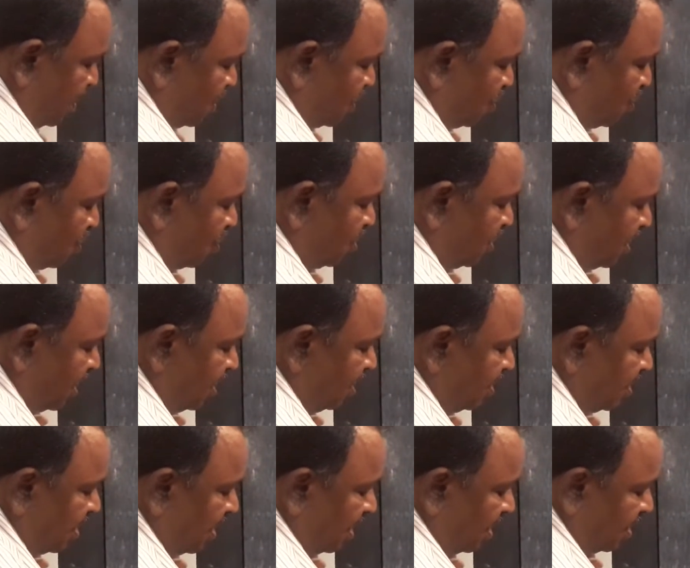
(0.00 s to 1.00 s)

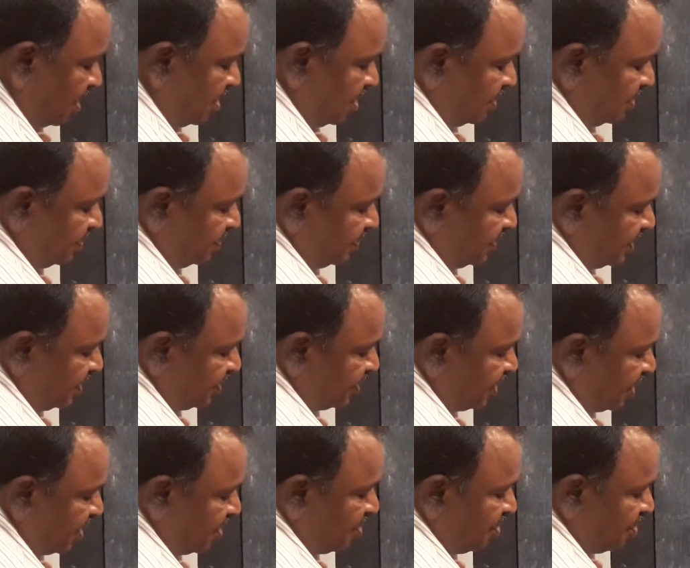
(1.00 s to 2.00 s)
total torque is
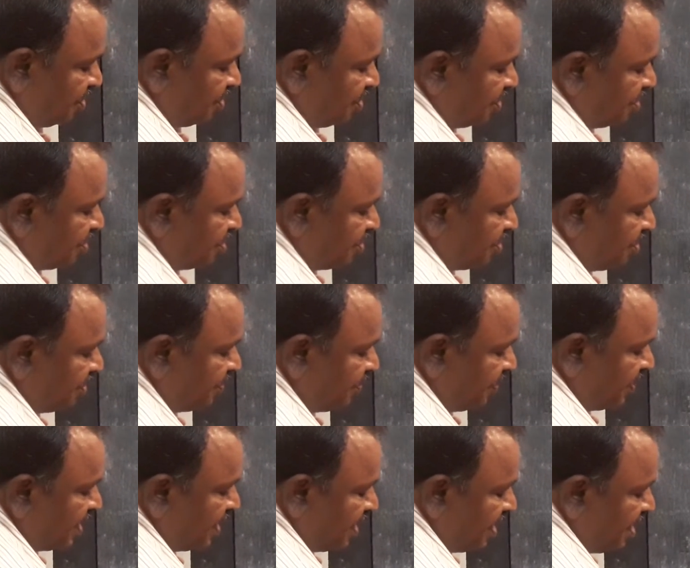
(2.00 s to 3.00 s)
equal
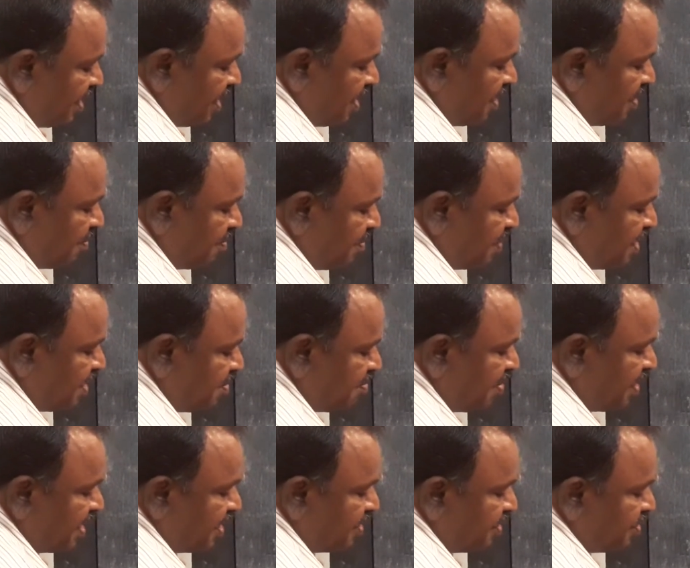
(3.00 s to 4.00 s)
to B
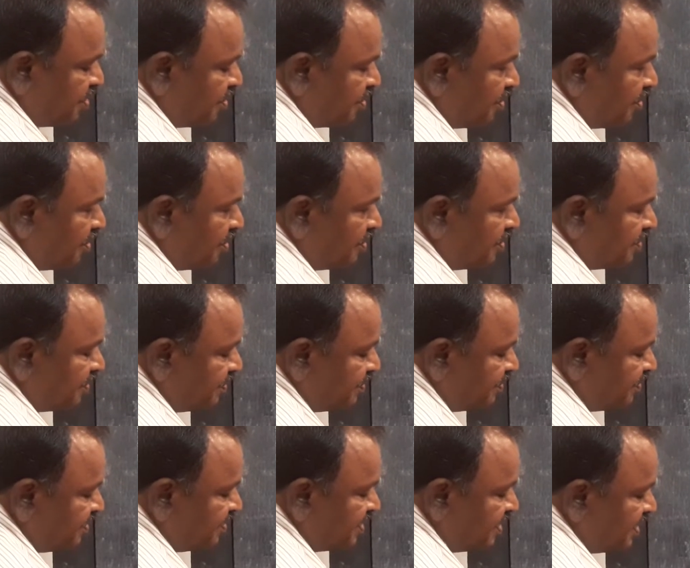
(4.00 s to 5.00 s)
by 2
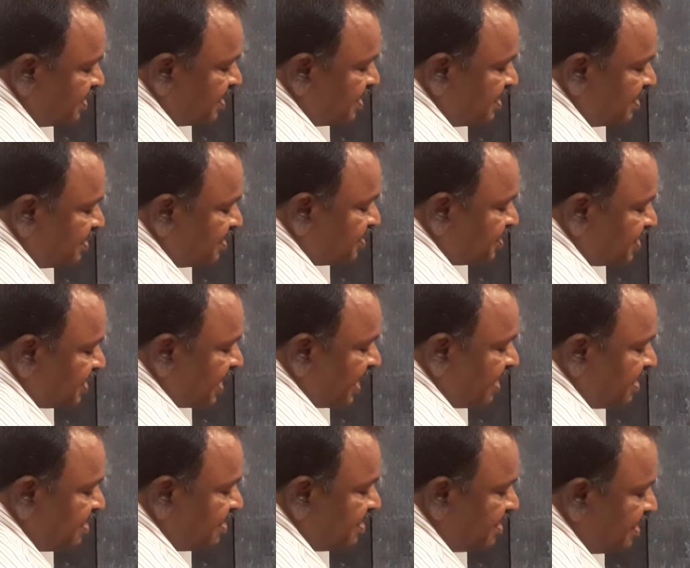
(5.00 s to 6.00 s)

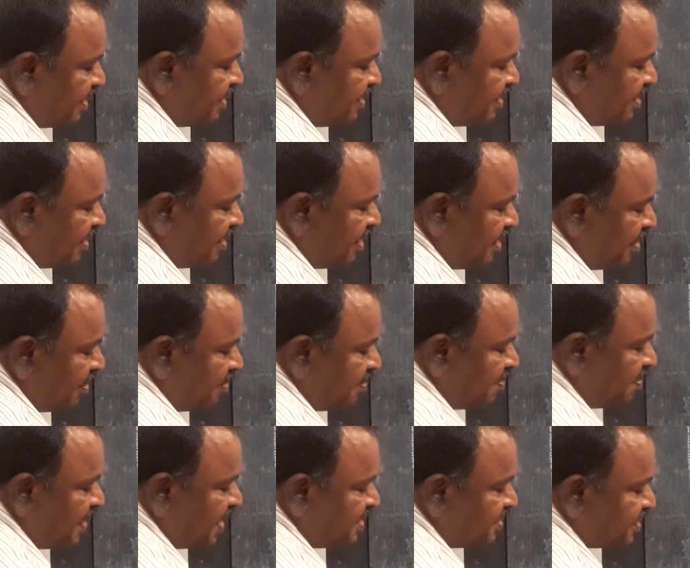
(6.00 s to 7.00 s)
sin theta
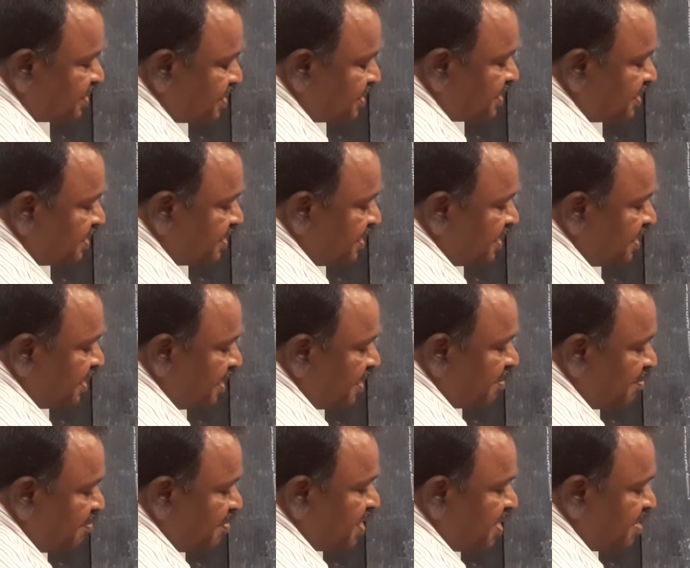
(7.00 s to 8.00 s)
plus
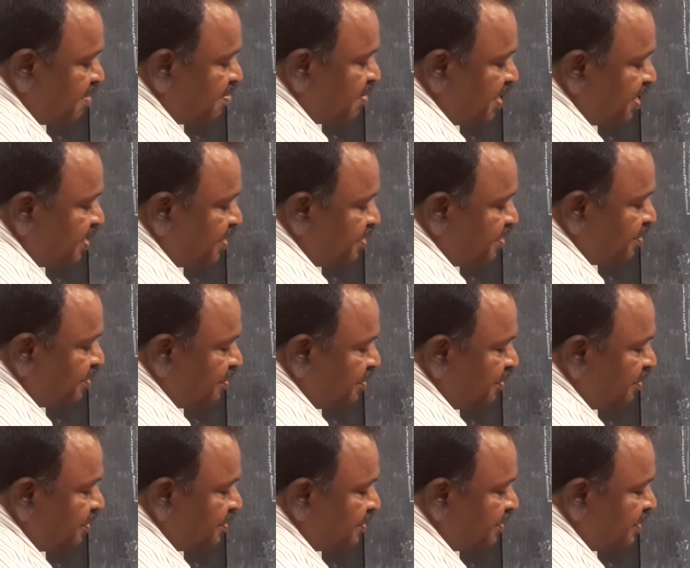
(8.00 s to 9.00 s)
B by
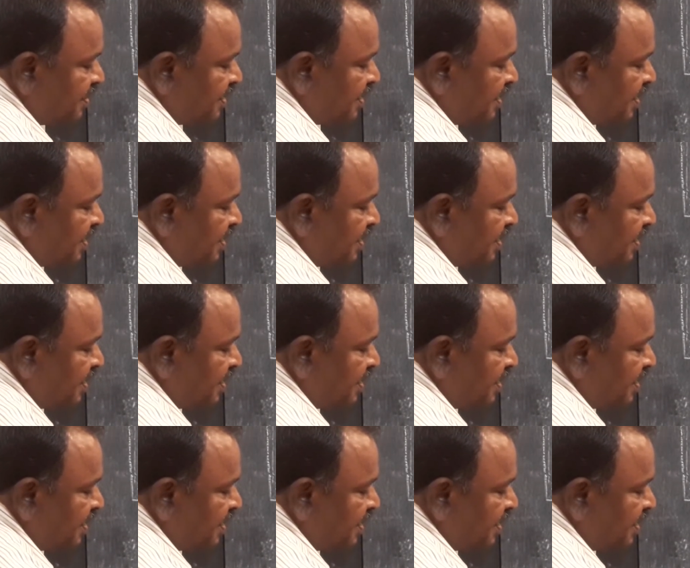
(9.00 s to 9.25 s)
2